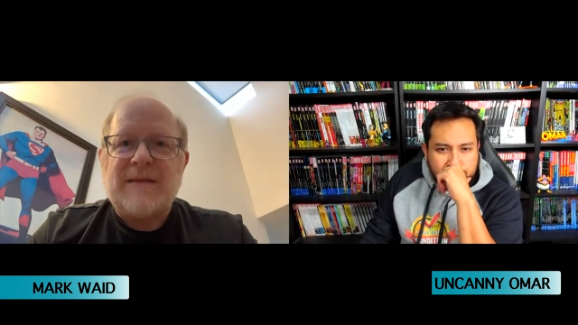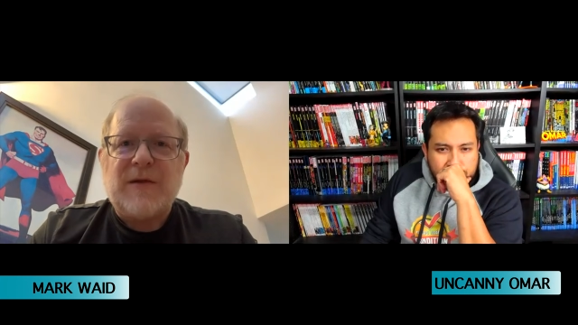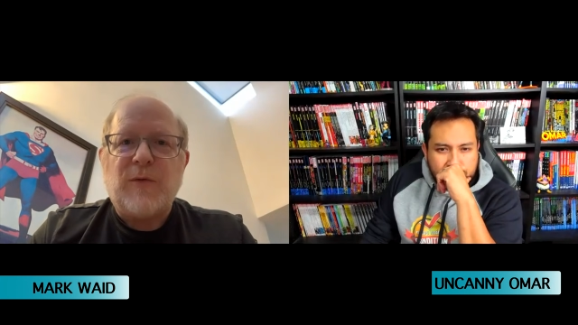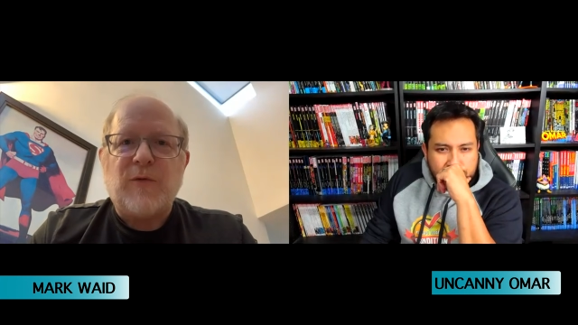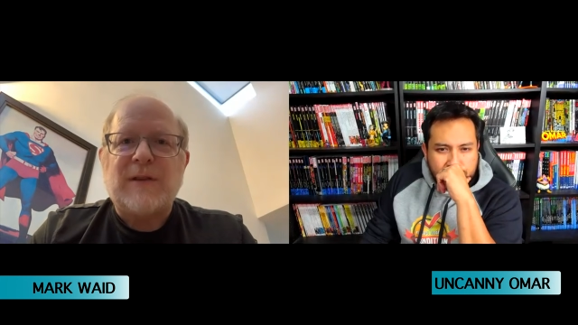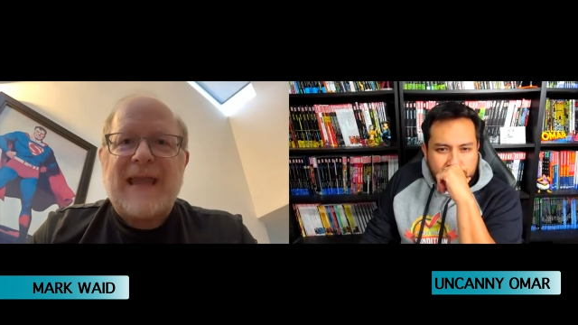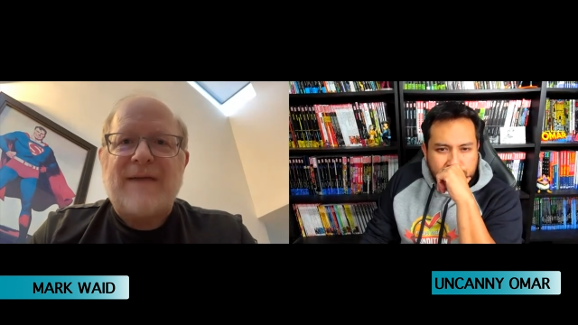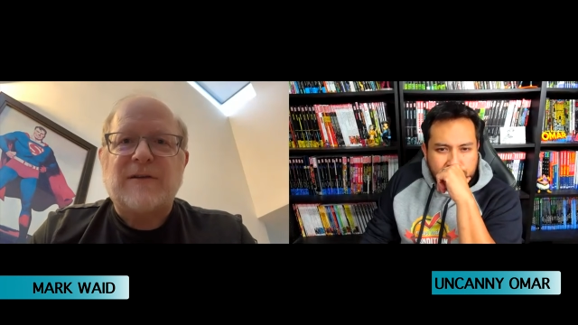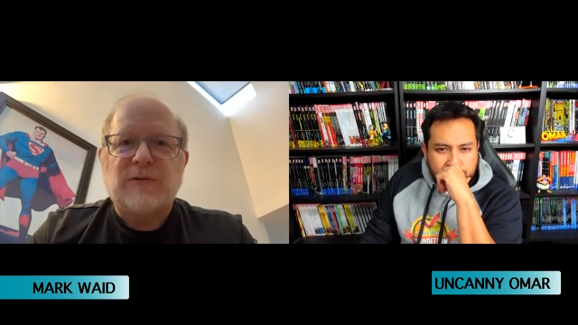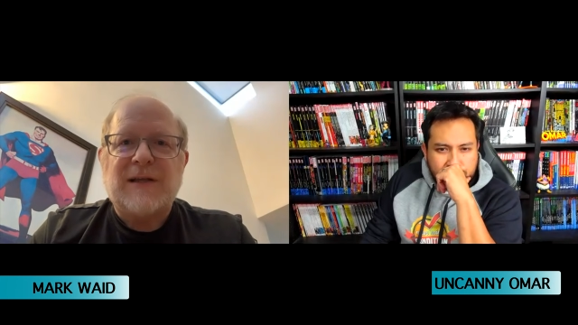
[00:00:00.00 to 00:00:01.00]
Speaker 1: I mean, we really have
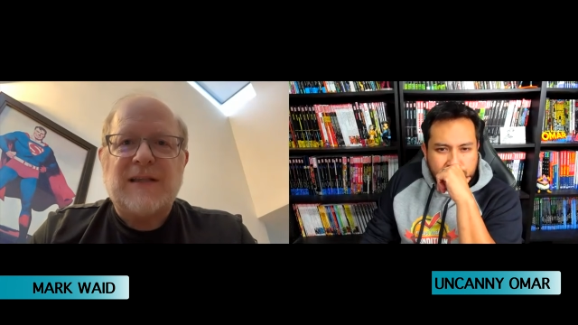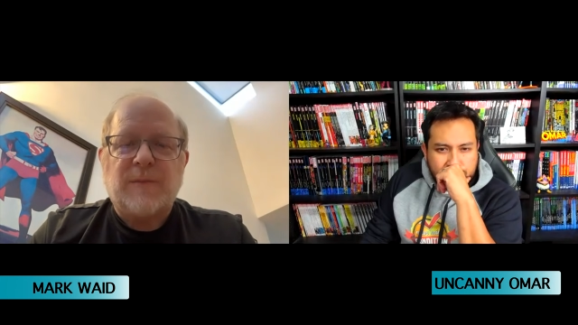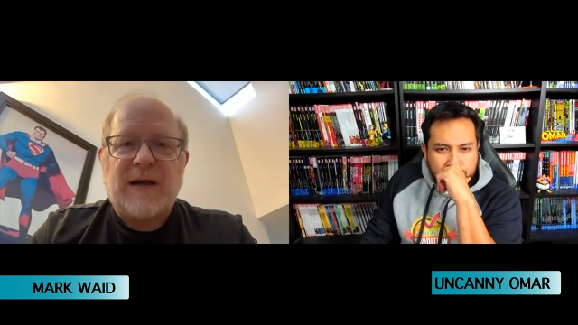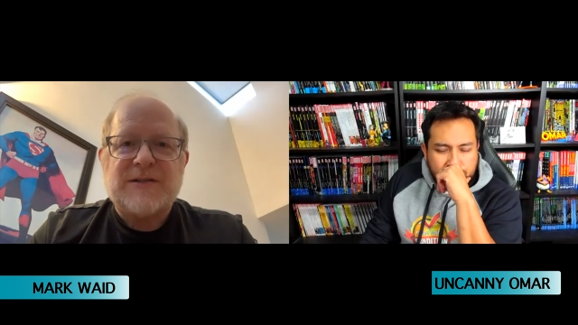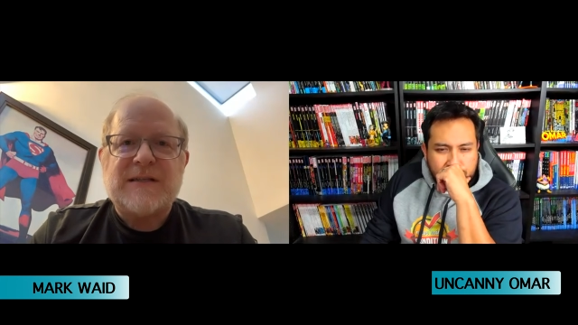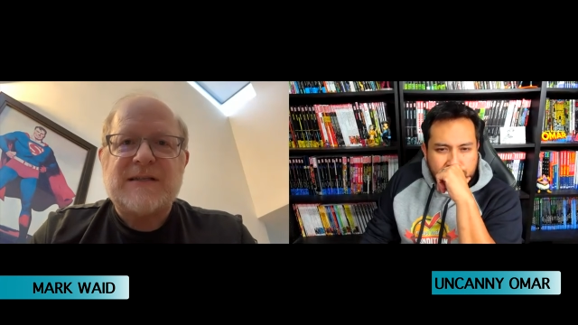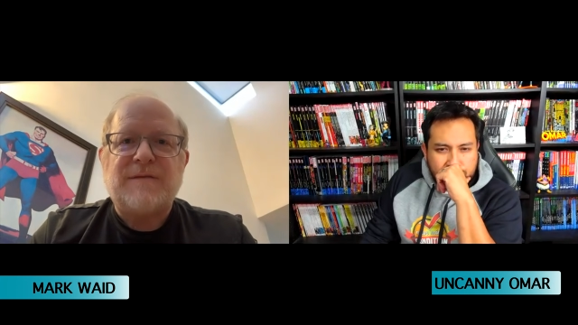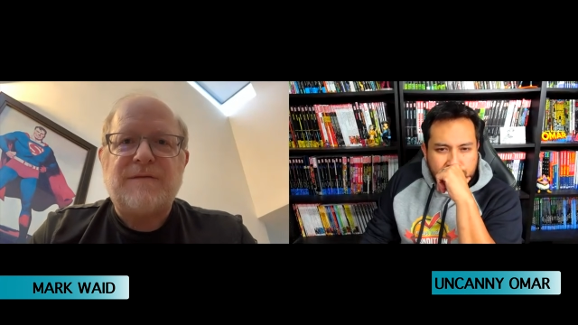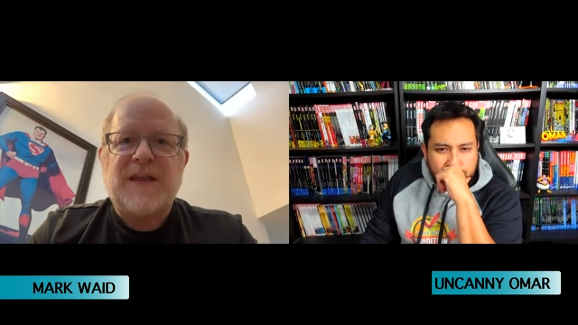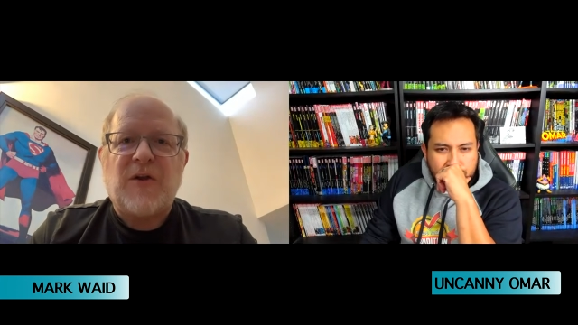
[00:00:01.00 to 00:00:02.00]
to look at the budgets and
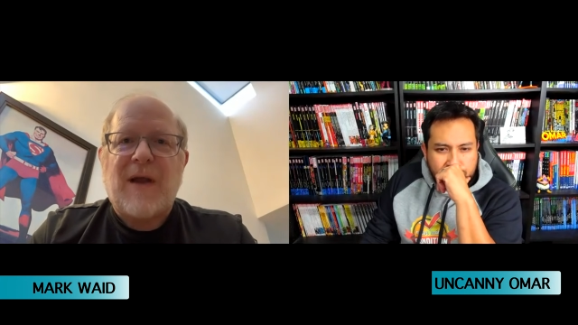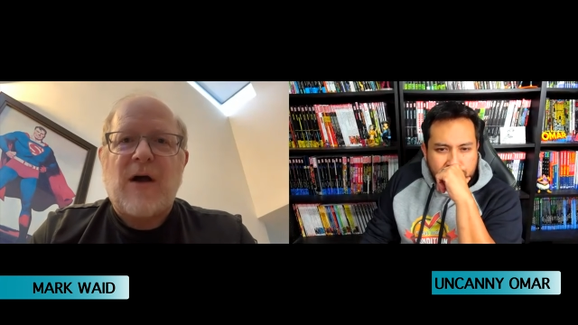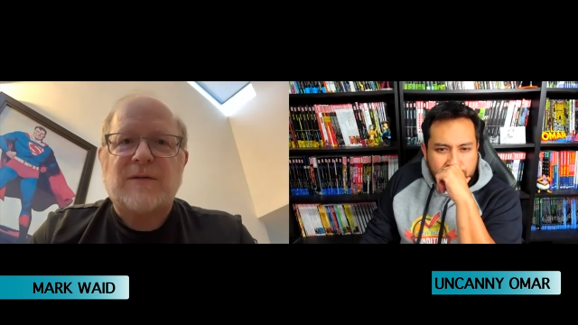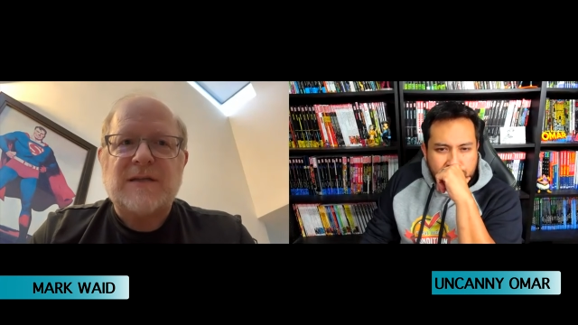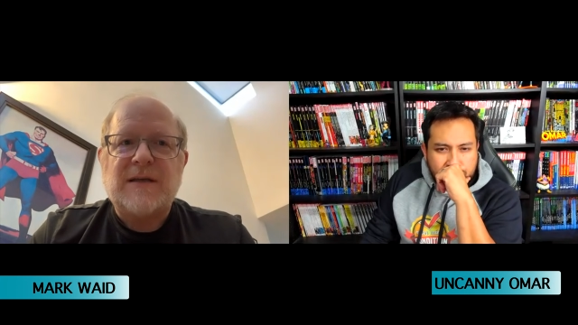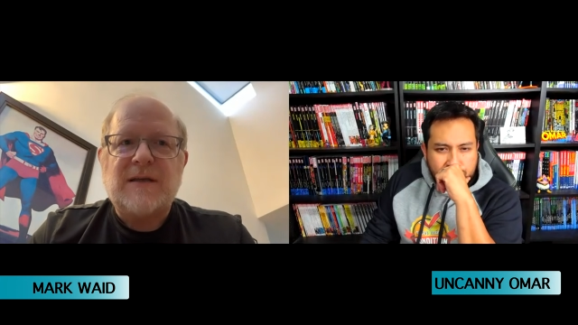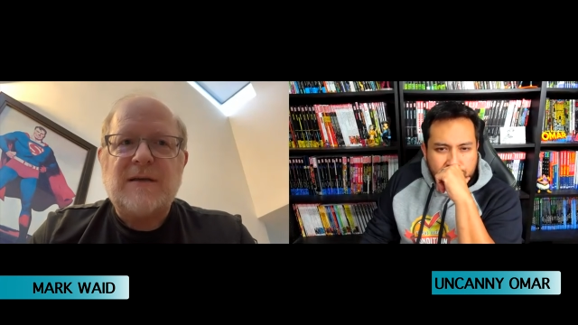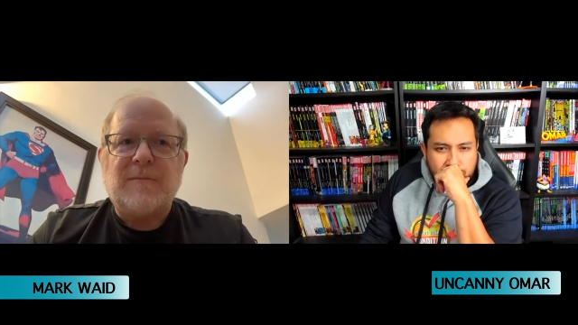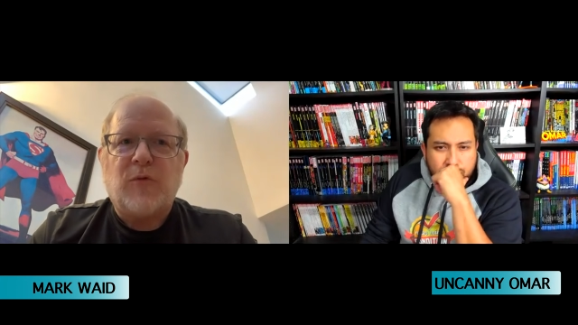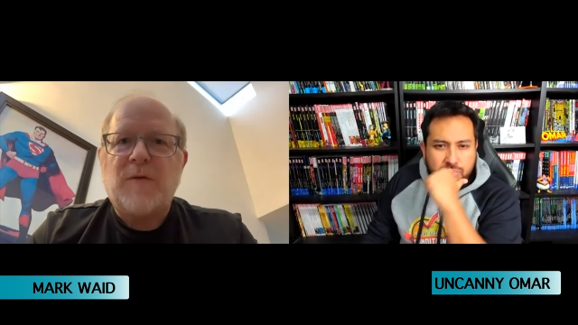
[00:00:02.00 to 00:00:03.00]
figure out
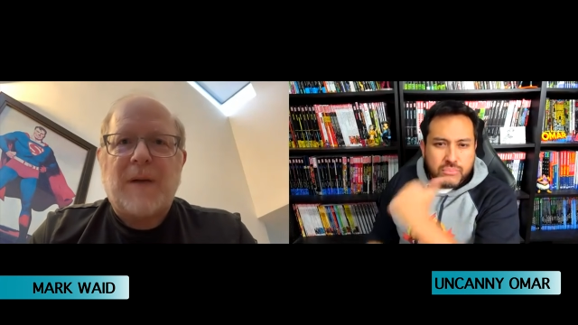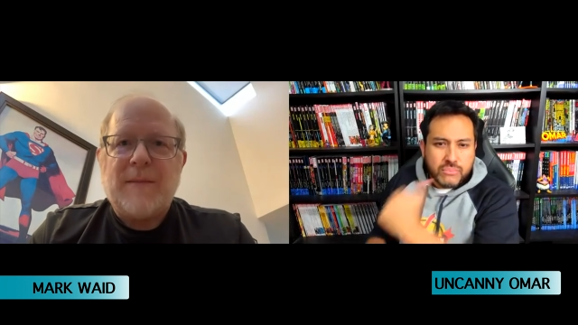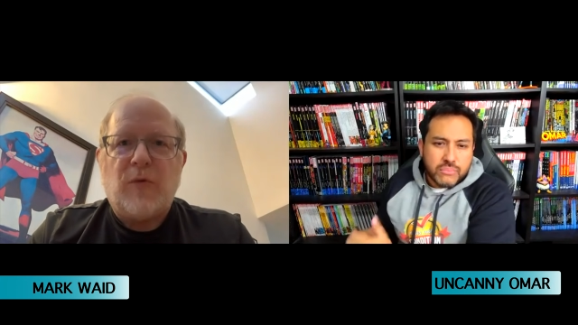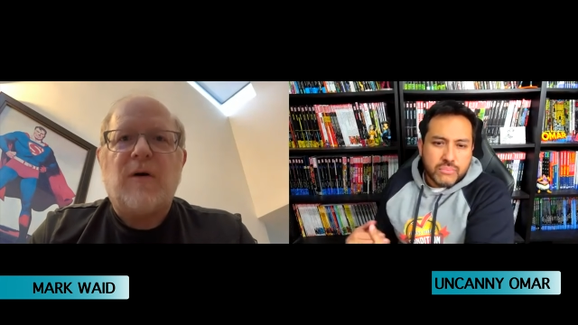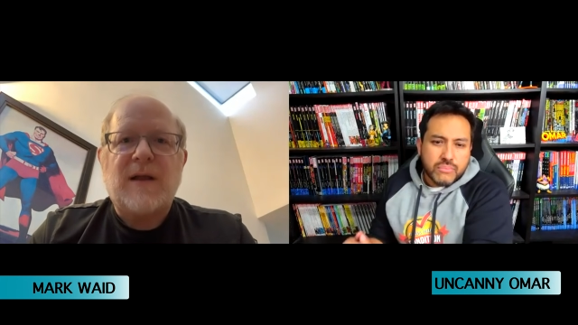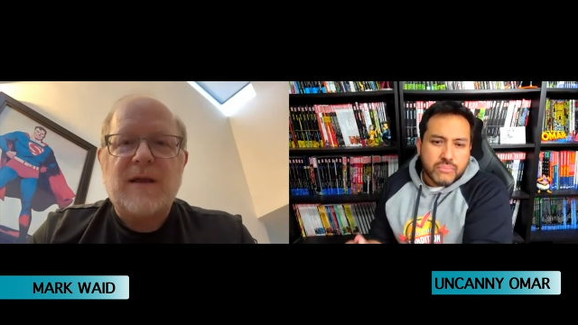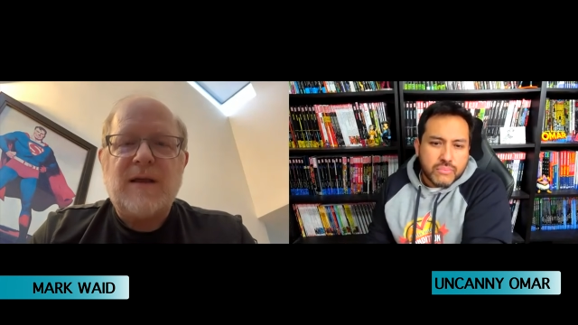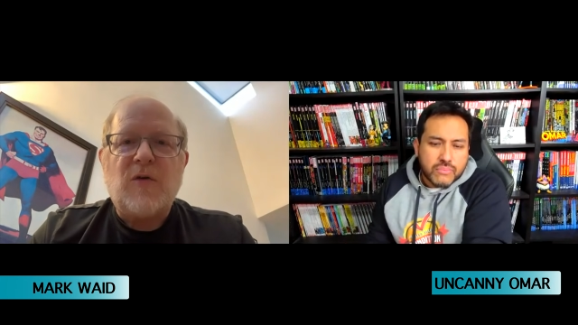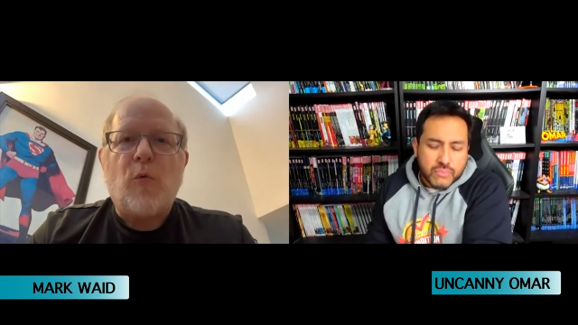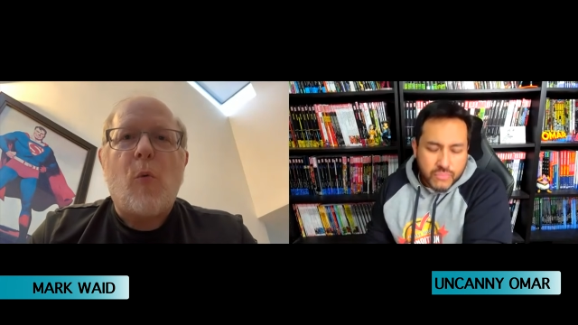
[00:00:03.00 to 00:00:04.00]
book by book,
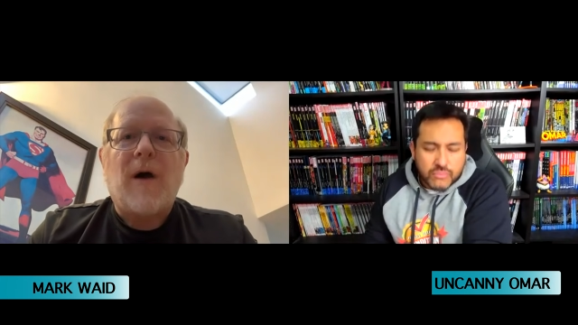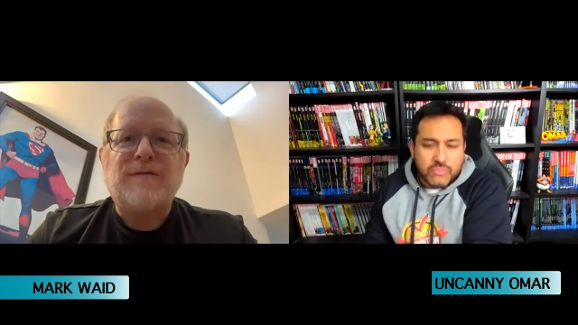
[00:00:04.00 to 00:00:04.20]
what